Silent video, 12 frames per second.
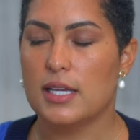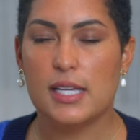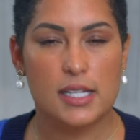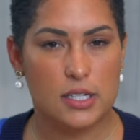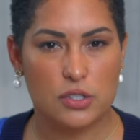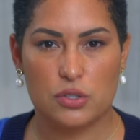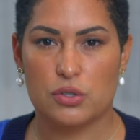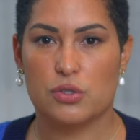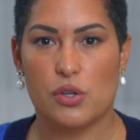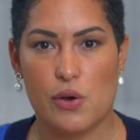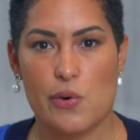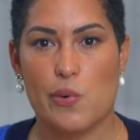it is
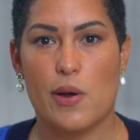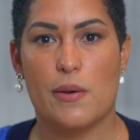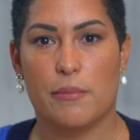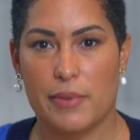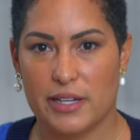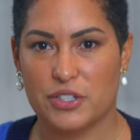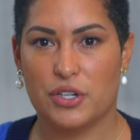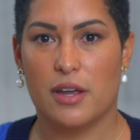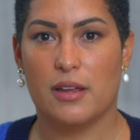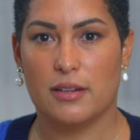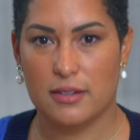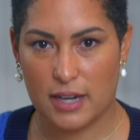so much
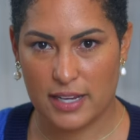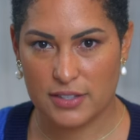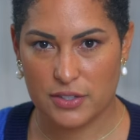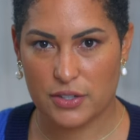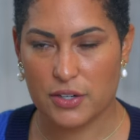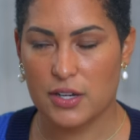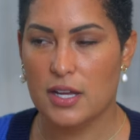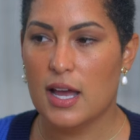nicer.